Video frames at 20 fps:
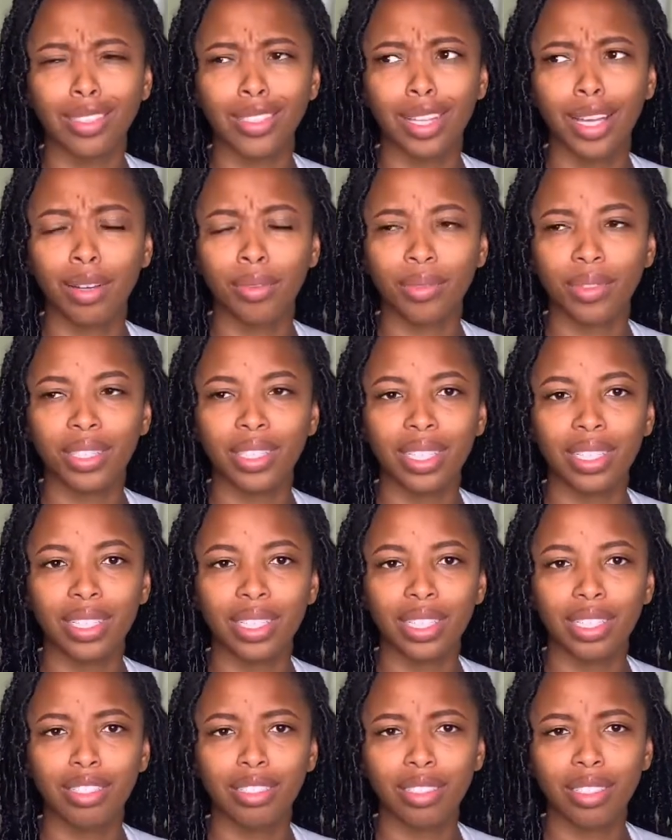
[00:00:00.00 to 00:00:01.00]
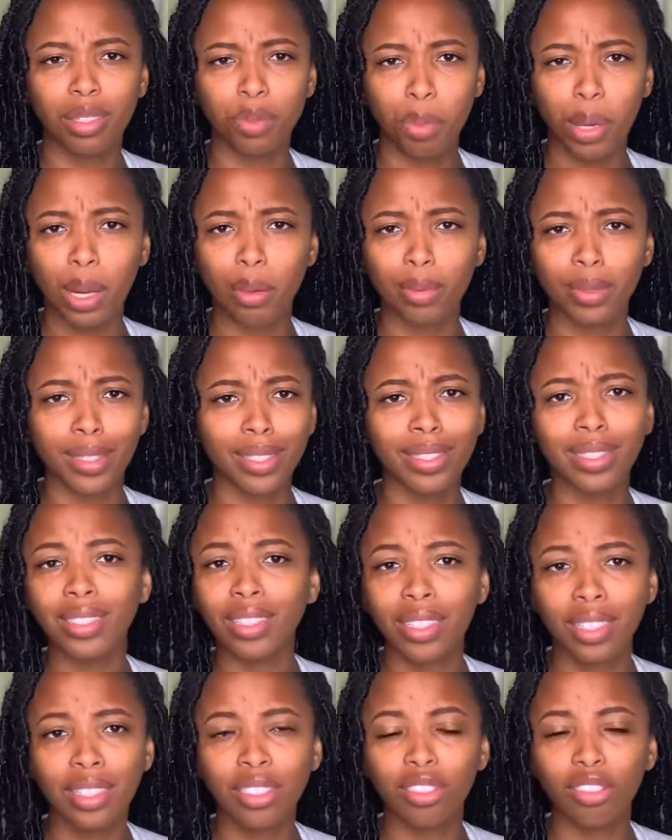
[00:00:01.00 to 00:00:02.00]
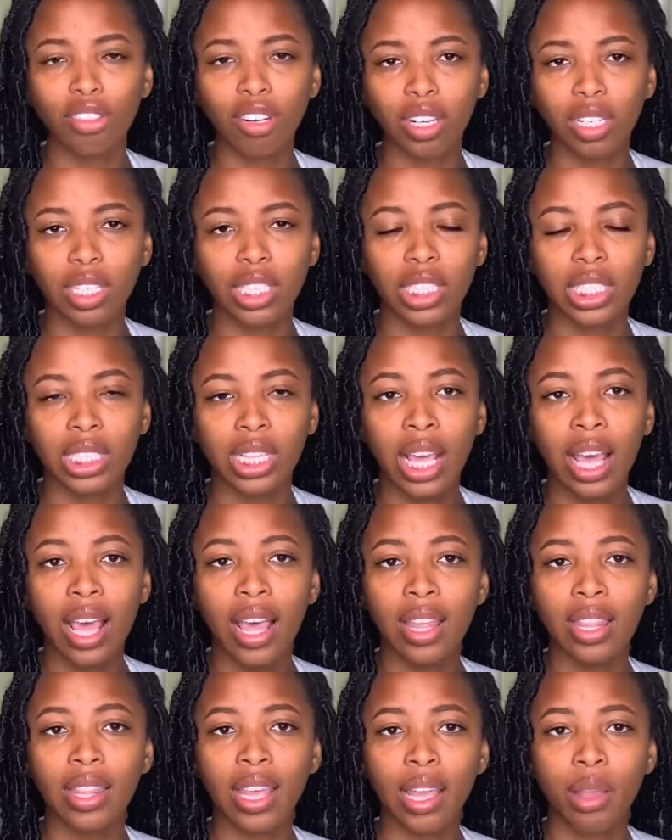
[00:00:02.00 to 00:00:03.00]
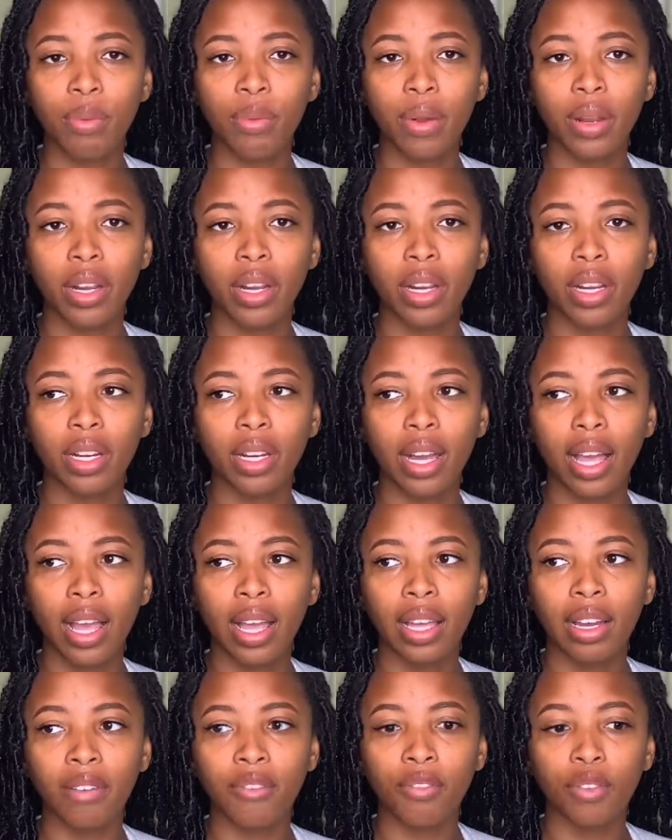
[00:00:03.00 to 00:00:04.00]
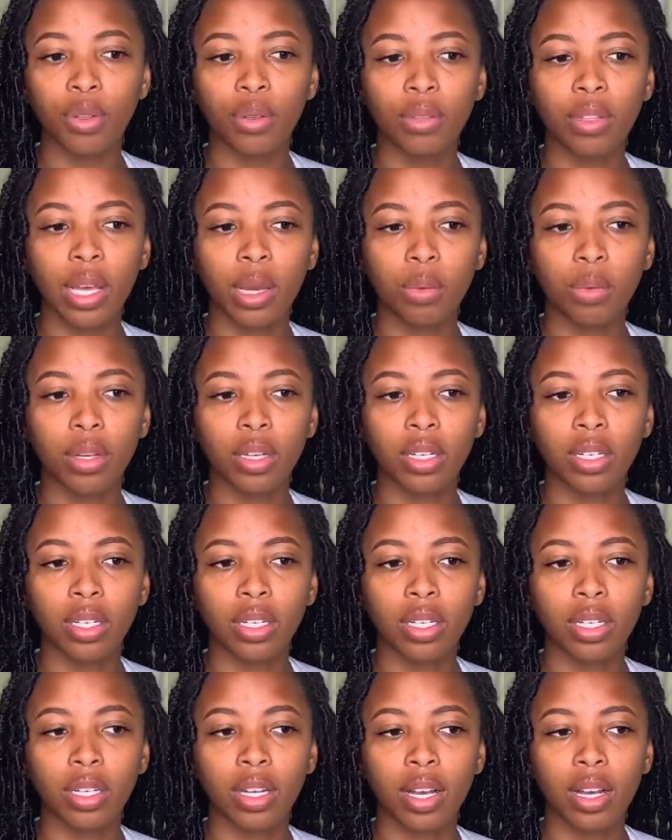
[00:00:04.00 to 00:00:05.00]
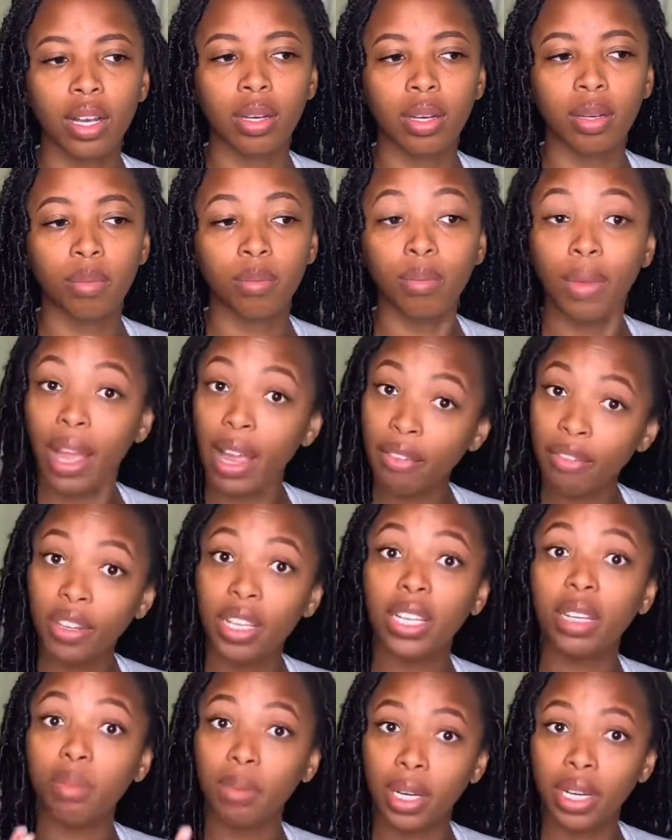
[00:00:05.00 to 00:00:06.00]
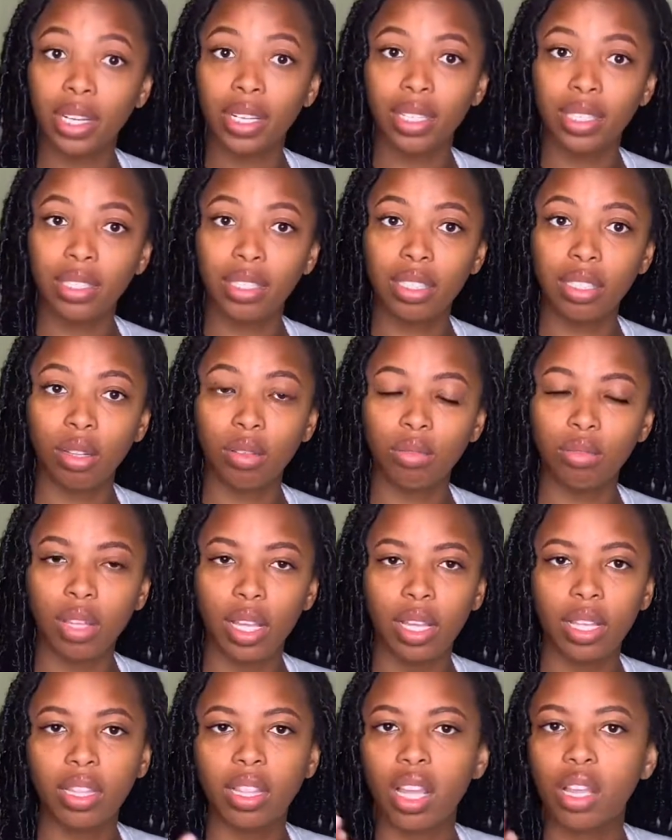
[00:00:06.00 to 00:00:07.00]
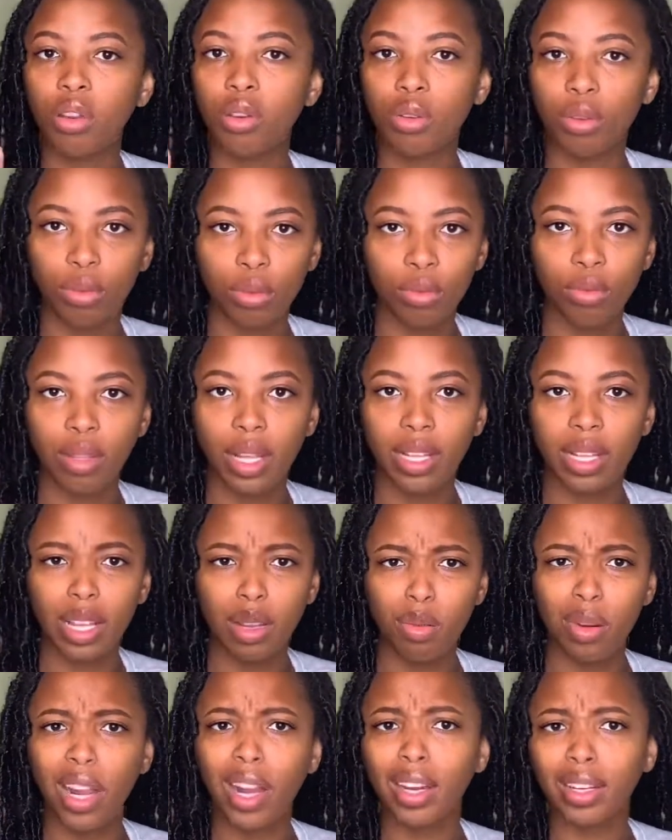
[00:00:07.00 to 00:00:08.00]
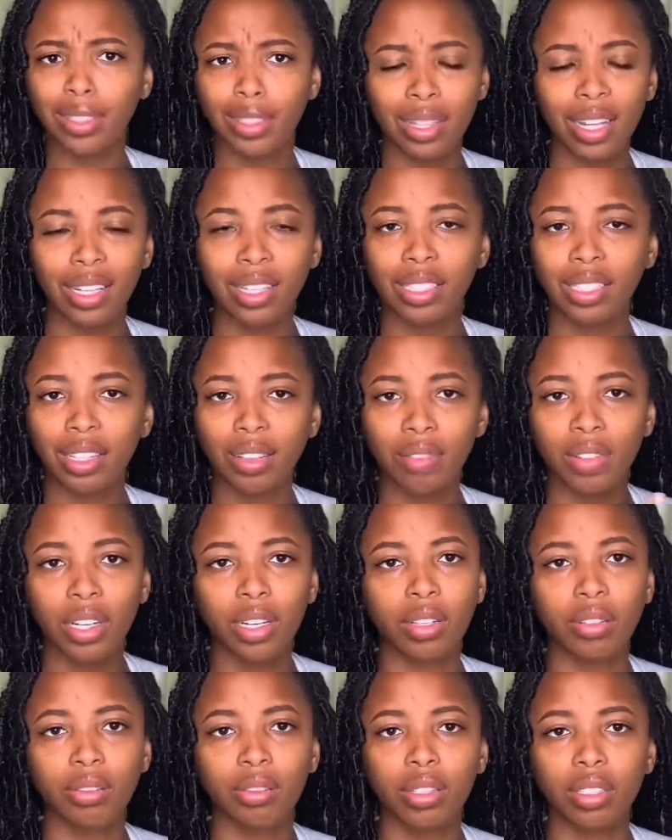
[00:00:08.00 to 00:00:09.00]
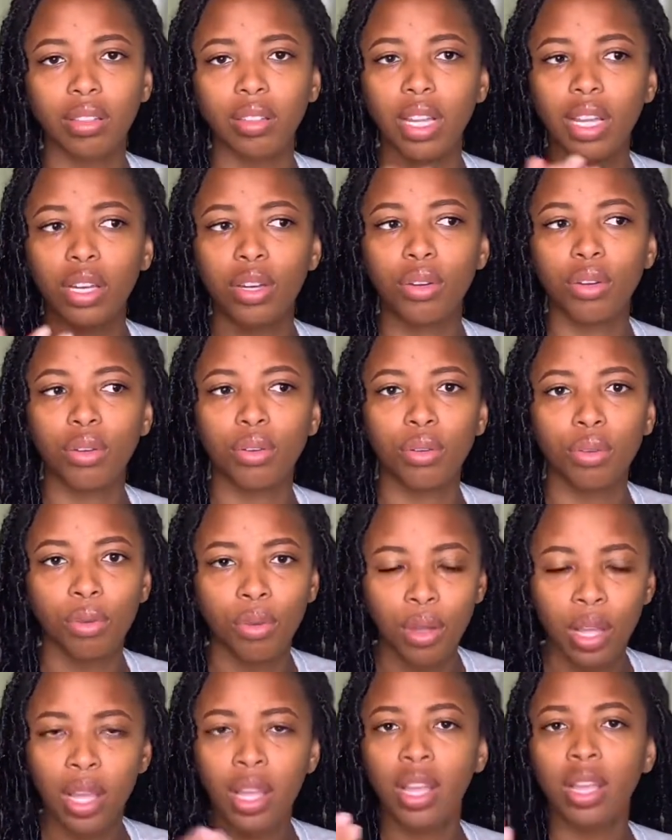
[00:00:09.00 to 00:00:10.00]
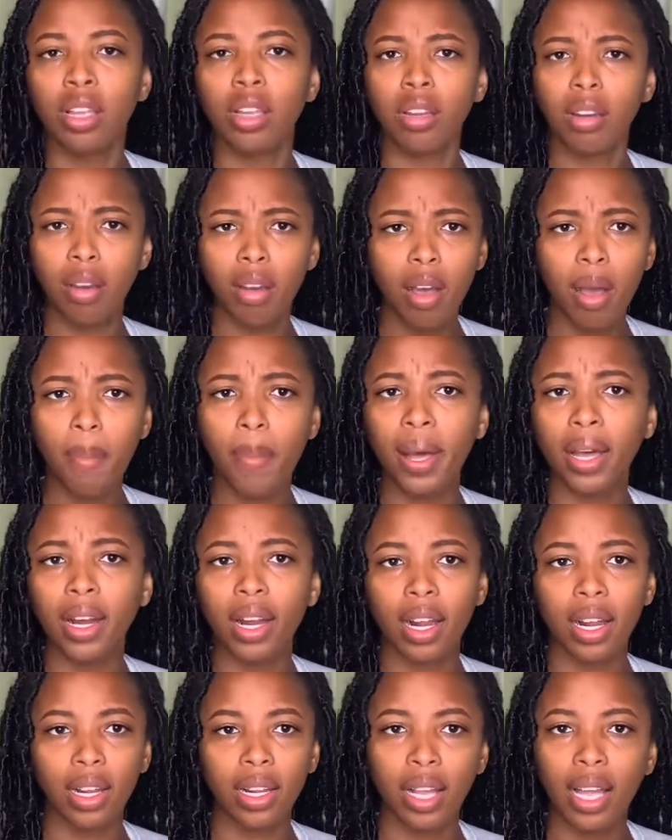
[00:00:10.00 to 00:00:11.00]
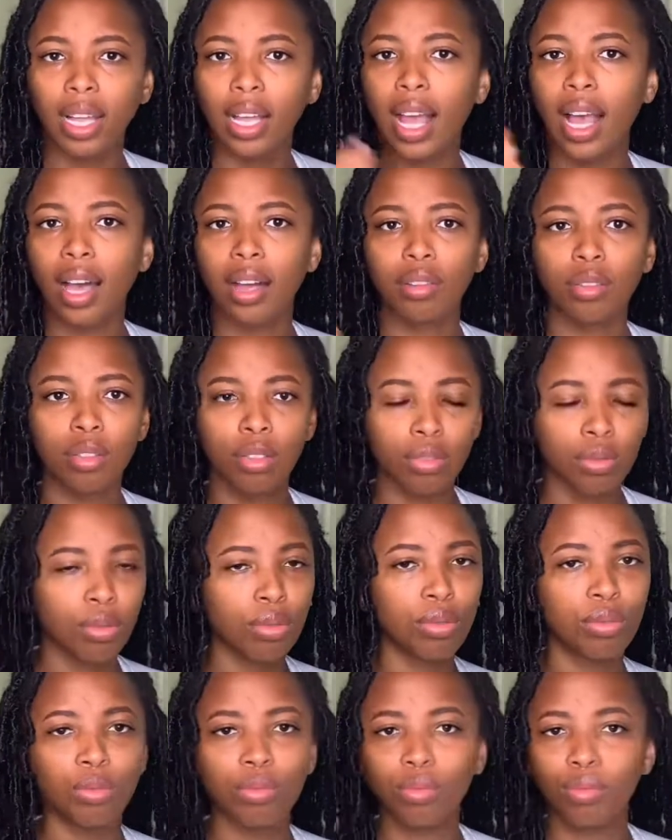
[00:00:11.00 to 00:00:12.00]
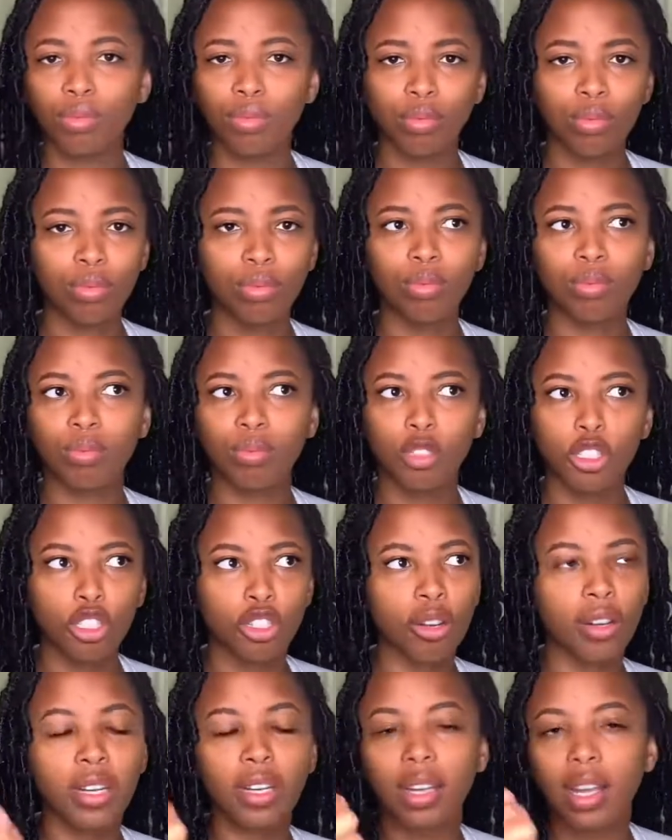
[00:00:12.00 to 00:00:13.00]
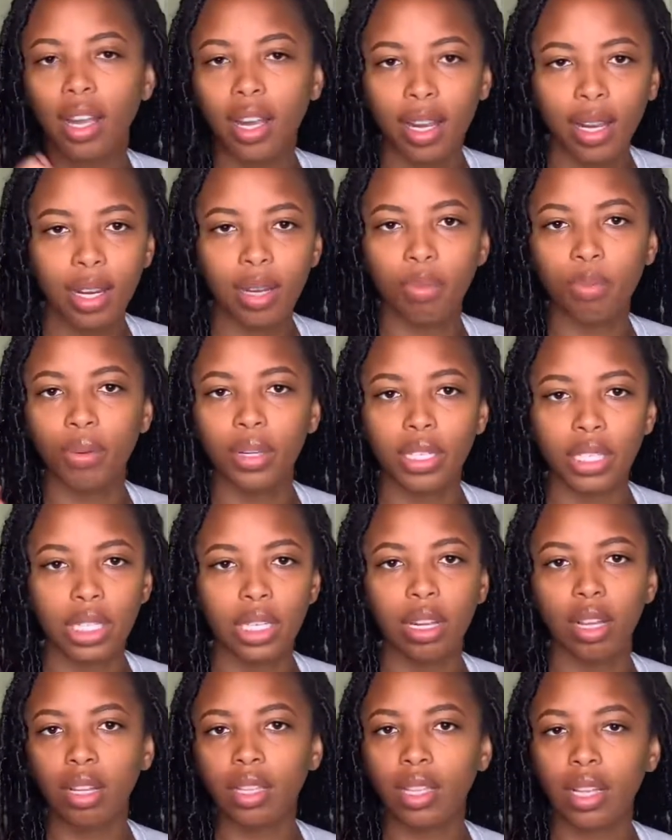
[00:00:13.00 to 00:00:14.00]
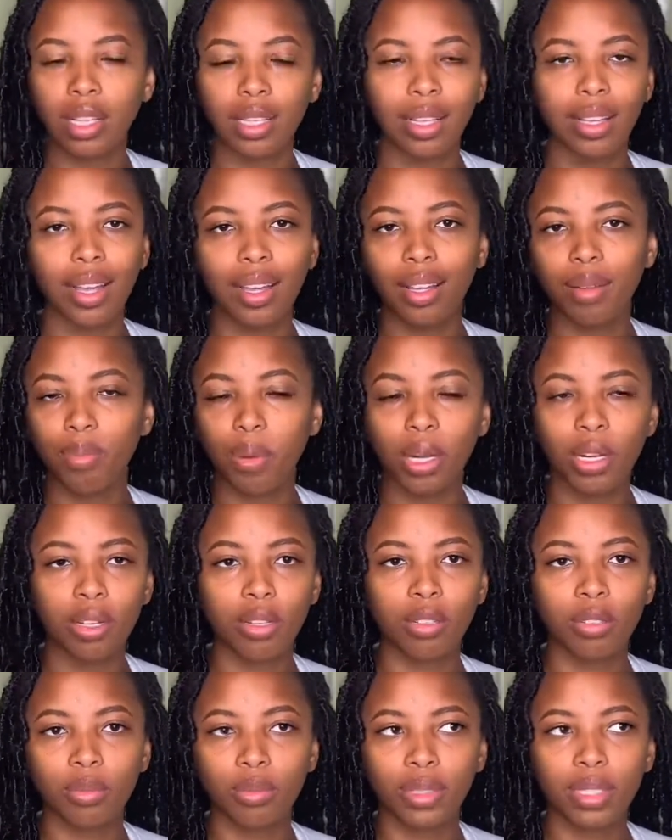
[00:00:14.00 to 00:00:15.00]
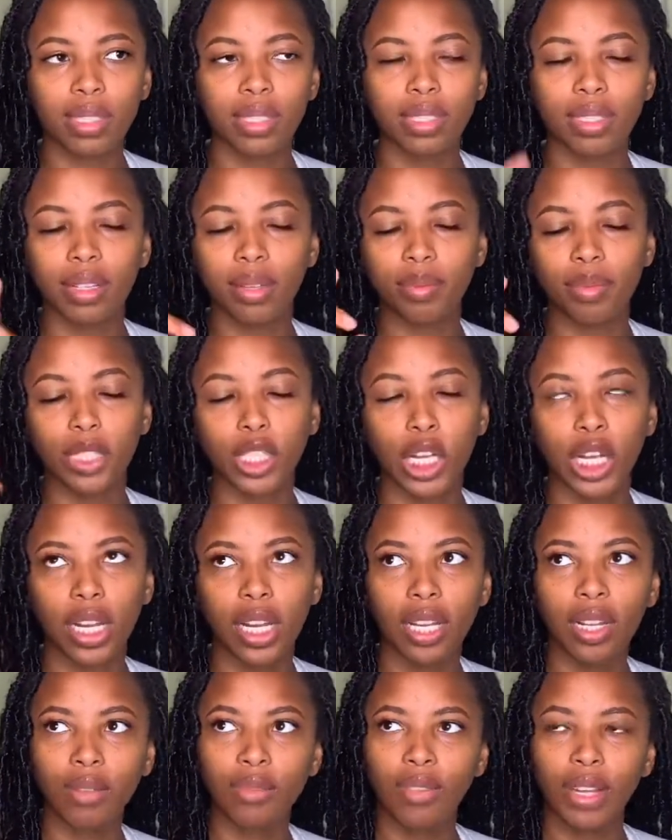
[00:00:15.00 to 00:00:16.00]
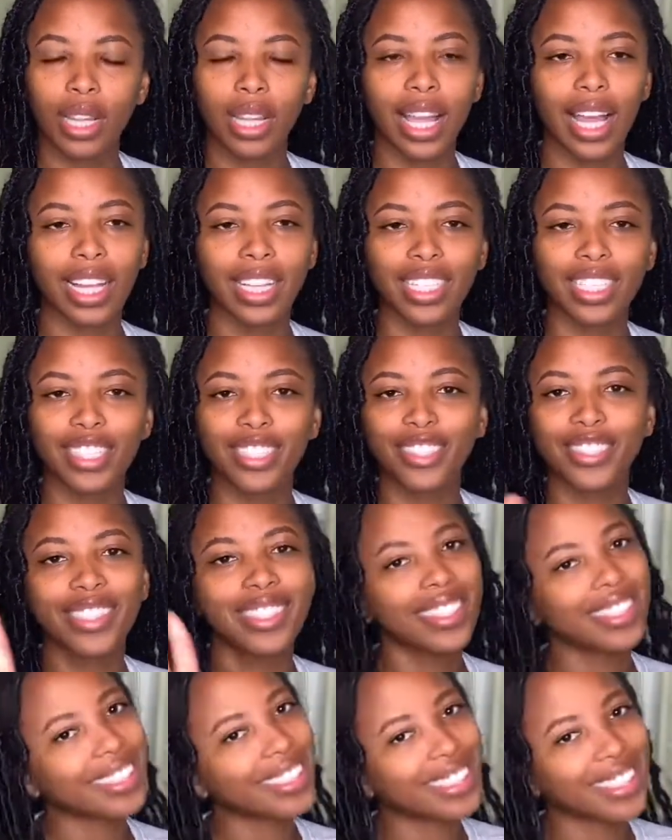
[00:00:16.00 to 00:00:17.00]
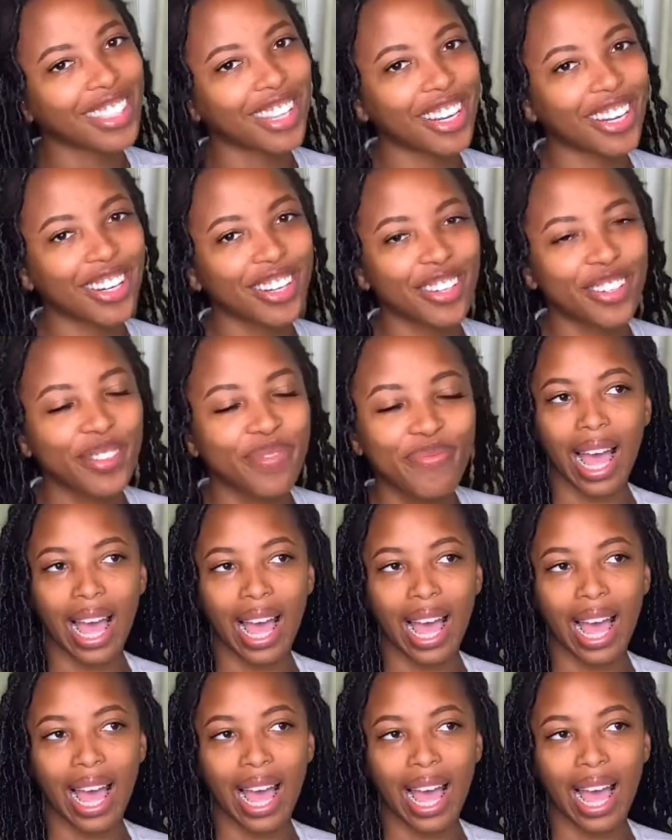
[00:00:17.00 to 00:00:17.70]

I don't want to say teachers proper as instructors. I had a few that were African American, so they knew, and they were hairstylists of their own, so they knew, you know, about our, like, how to straighten our hair and press and all that, like perms, I'm sorry, relaxers. Sorry, girl.